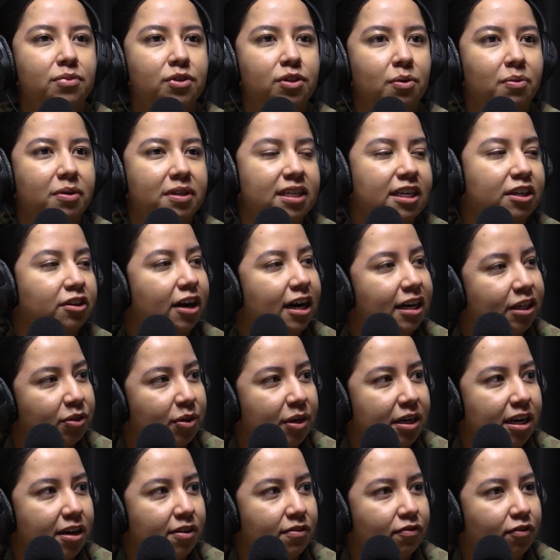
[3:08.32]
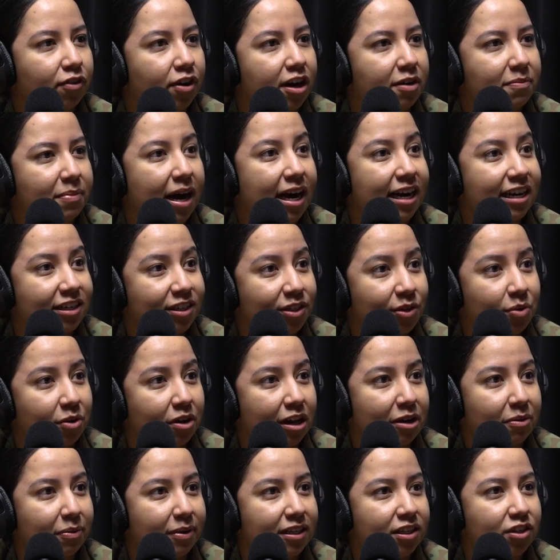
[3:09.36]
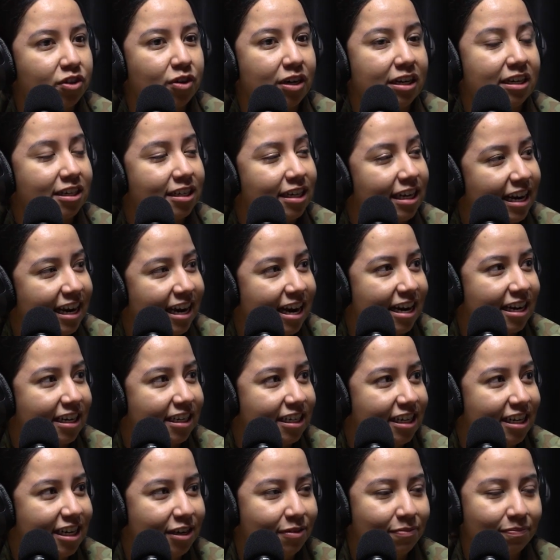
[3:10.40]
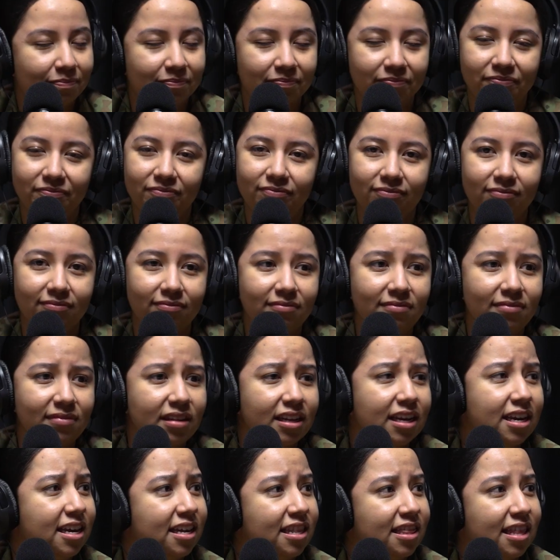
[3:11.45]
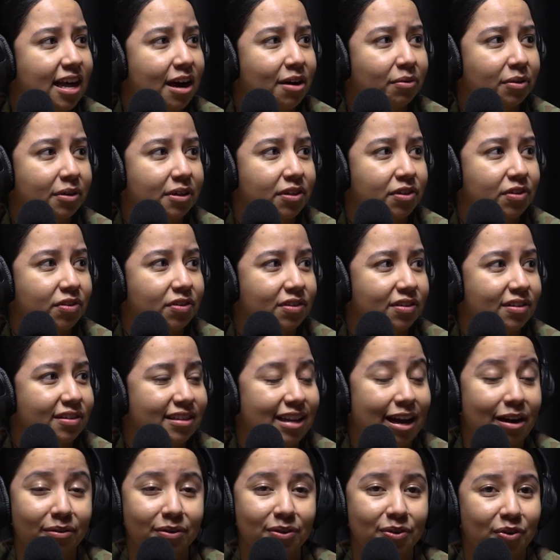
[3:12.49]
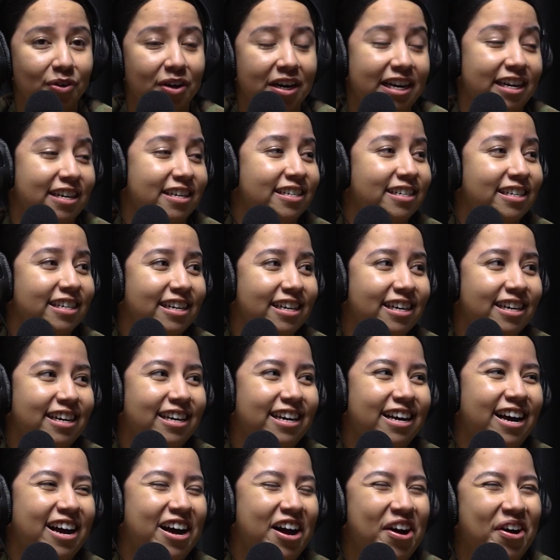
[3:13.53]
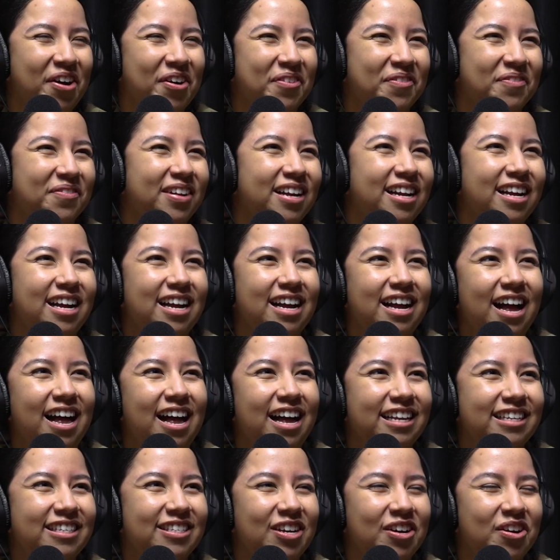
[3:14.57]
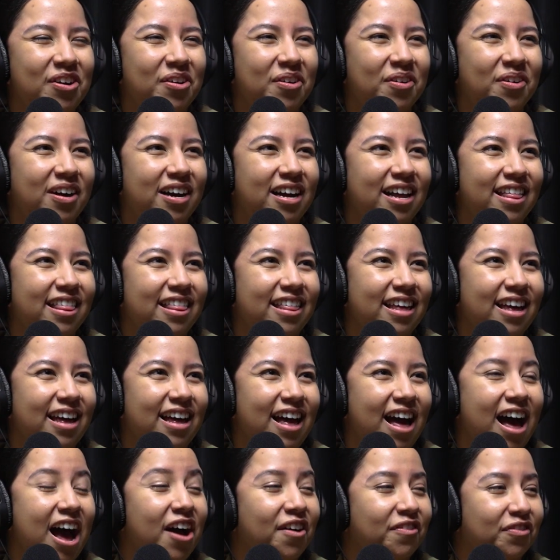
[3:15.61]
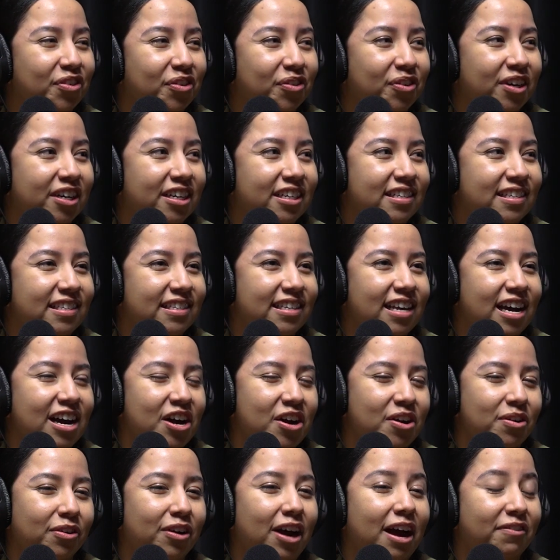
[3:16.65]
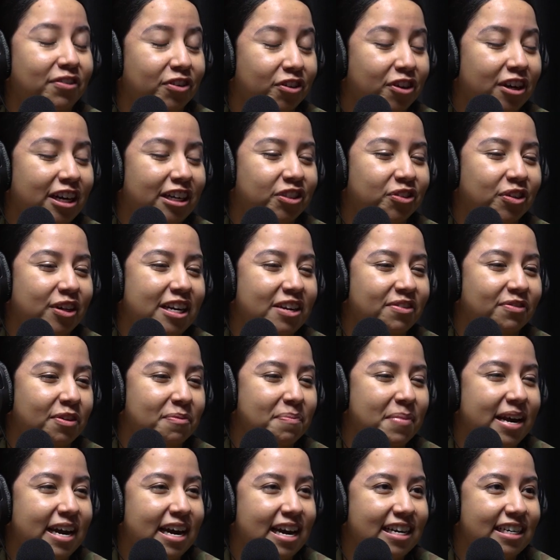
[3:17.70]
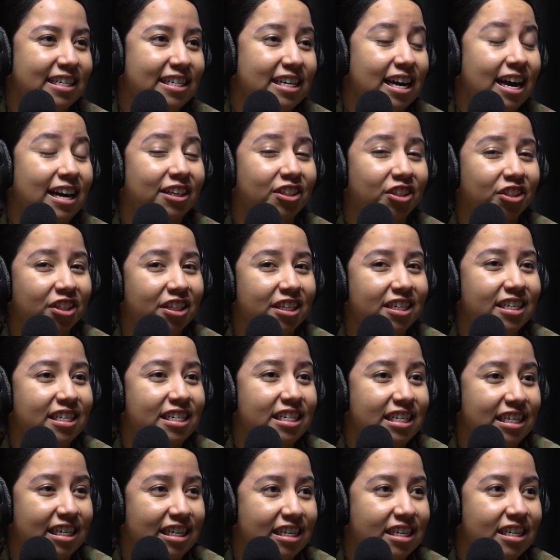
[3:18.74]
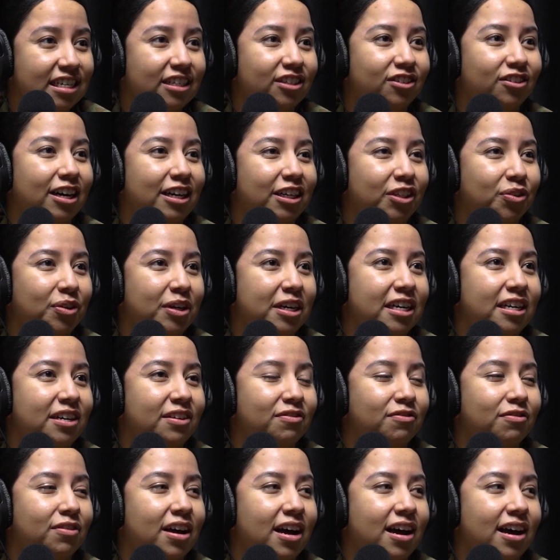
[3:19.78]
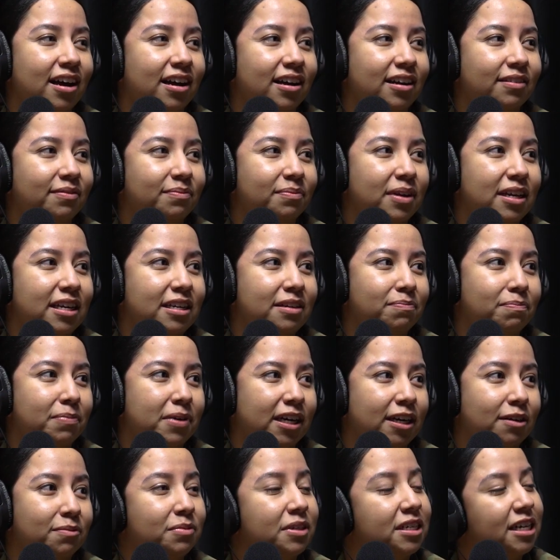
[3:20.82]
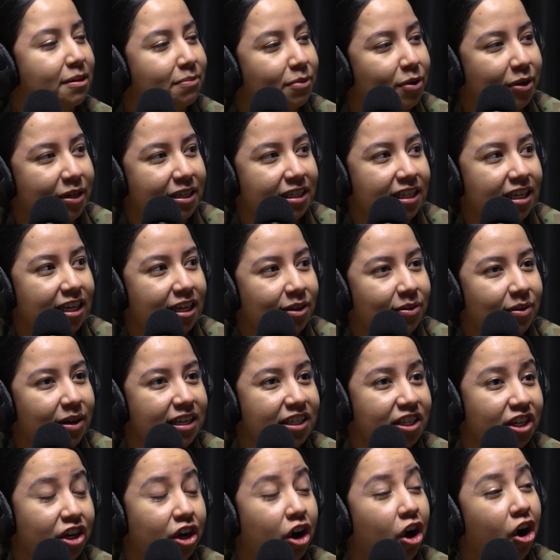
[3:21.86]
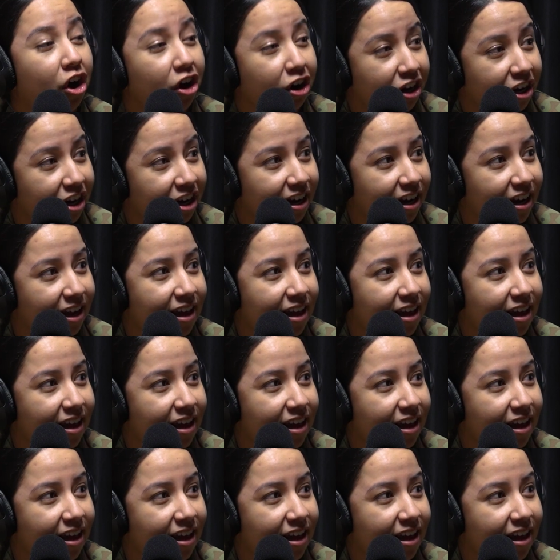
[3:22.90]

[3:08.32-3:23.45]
So once I graduated from high school, I went straight into AIT, and that was grand. So afterwards, after graduating from AIT, I actually did graduate and become DMOSQ as a cook,